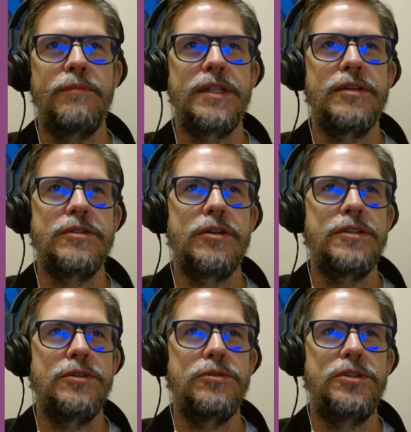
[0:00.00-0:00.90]
but there's
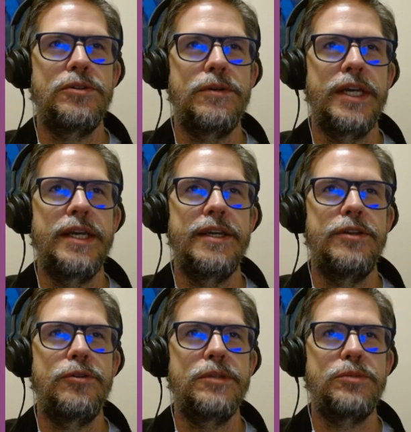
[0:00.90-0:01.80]
also joy,
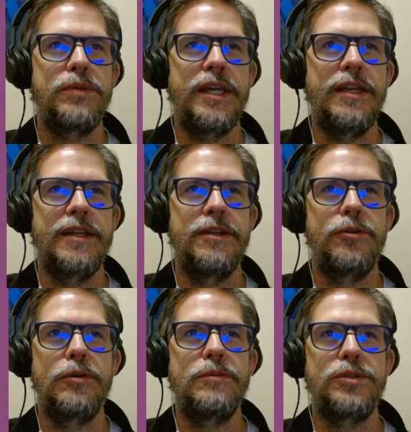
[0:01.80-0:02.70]
enormous pain and
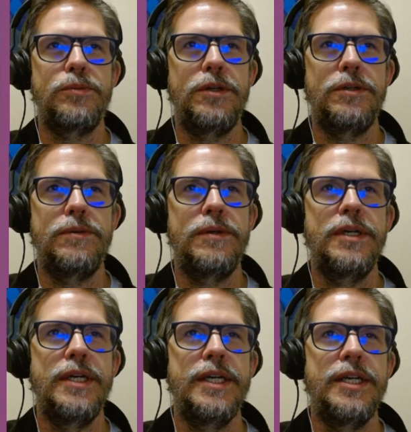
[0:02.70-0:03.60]
enormous woe,
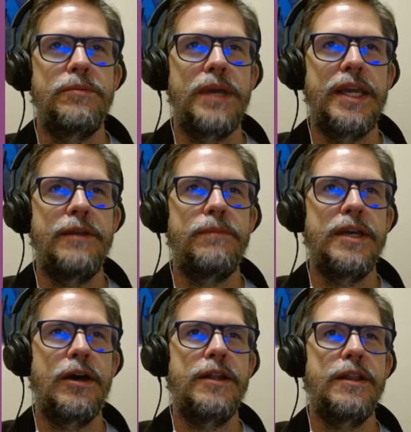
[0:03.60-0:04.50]
pain
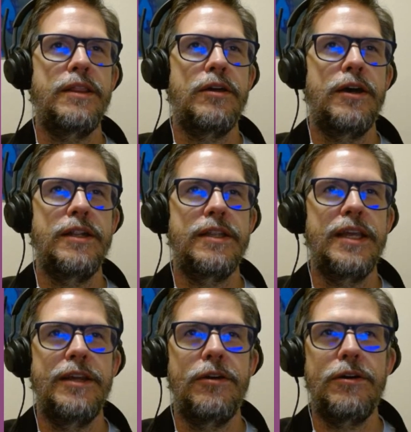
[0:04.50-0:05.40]
beyond thought,
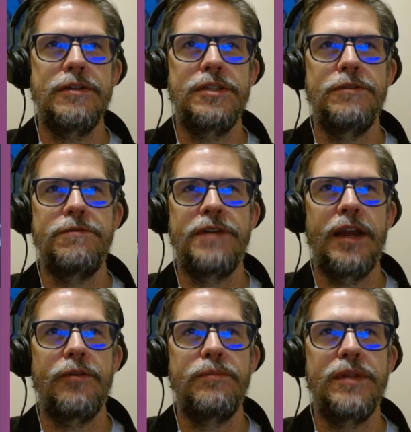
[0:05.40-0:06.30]
and also
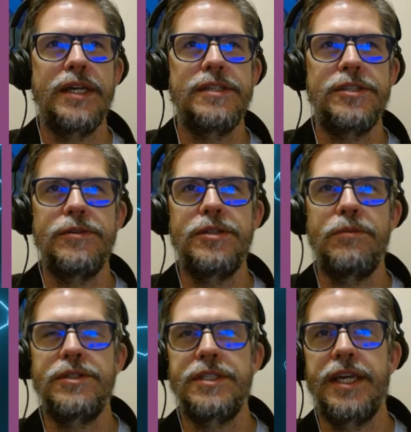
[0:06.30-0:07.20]
fiery bliss. So it's
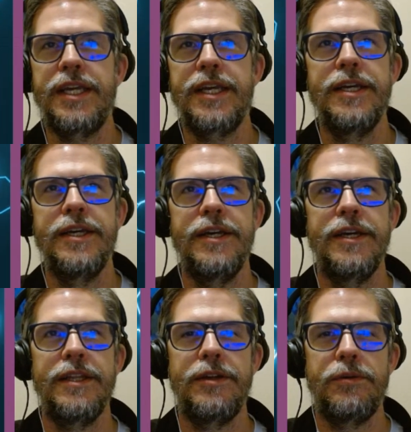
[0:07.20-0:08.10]
almost like
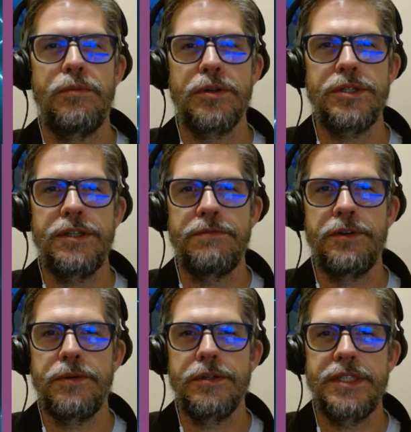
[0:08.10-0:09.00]
the worst of the
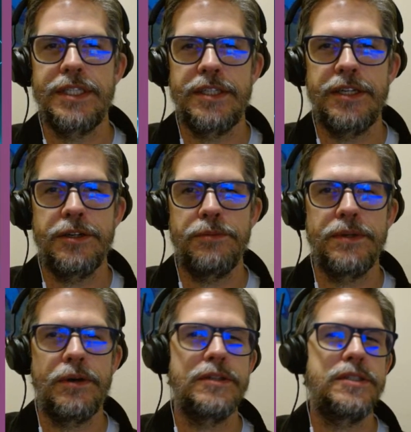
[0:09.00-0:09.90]
worst is here,
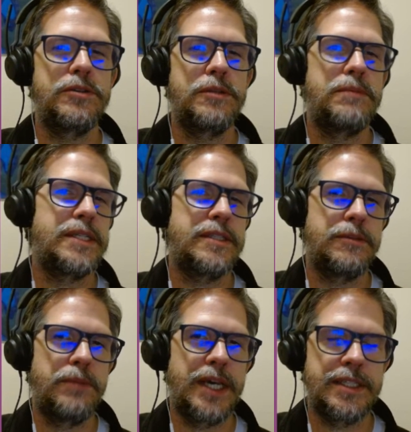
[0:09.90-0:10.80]
but also the best of the
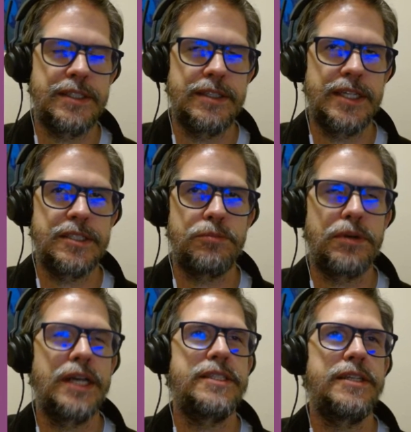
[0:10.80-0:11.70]
best, and that's the
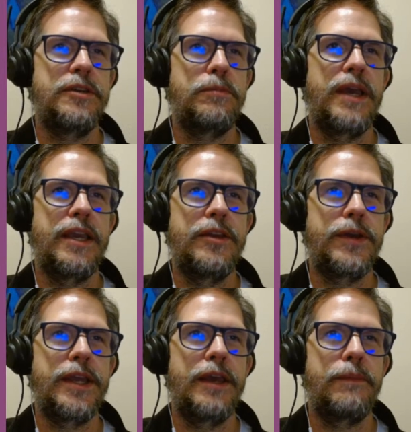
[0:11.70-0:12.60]
price that you pay. You
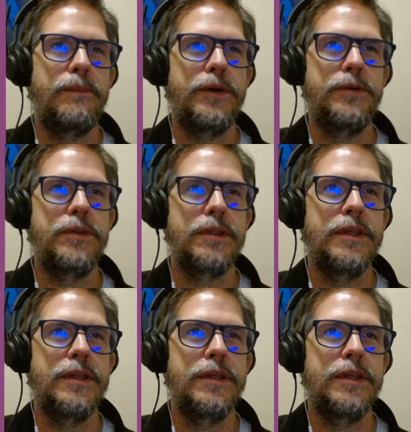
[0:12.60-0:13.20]
can get both.